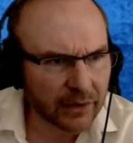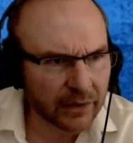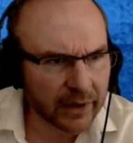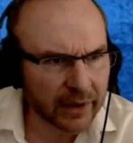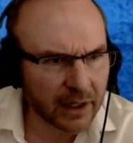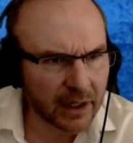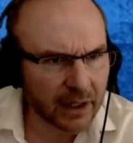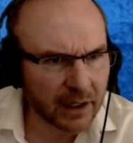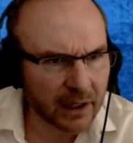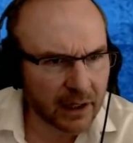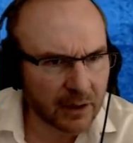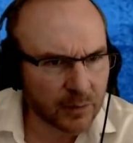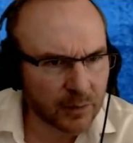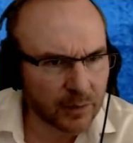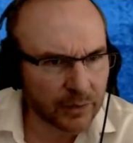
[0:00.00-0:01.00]
the
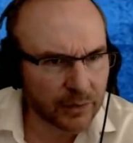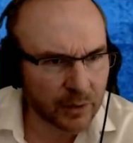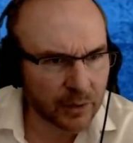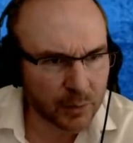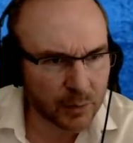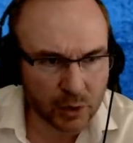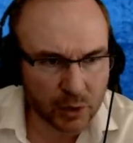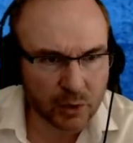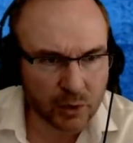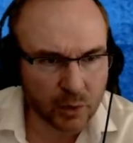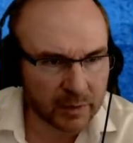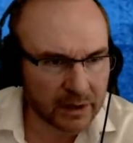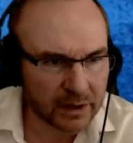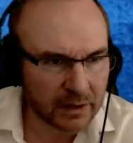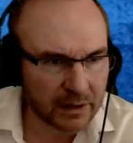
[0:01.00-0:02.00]
uh, the poor
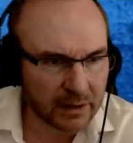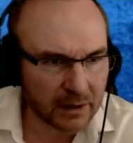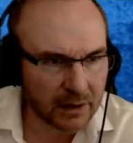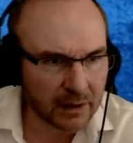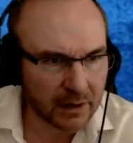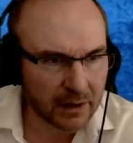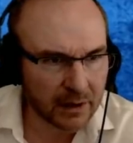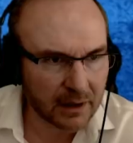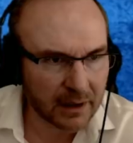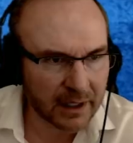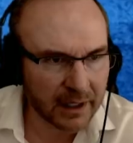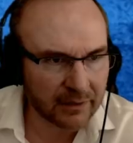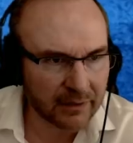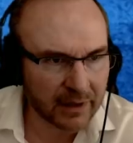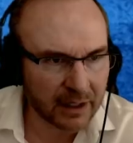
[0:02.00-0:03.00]
woman
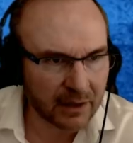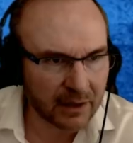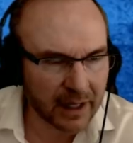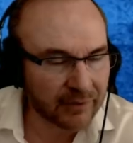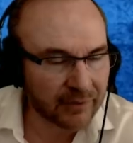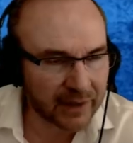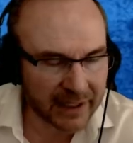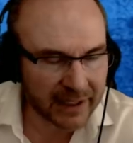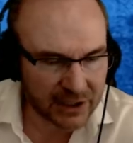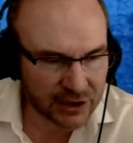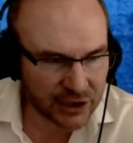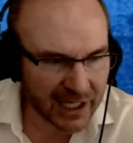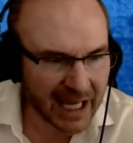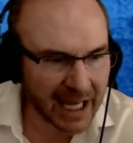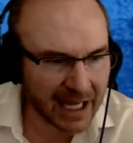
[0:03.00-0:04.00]
giving everything
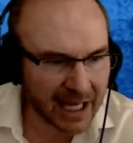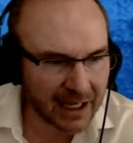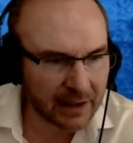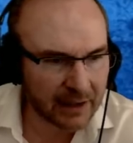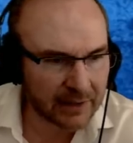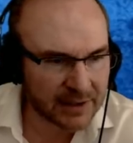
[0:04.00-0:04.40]
she had.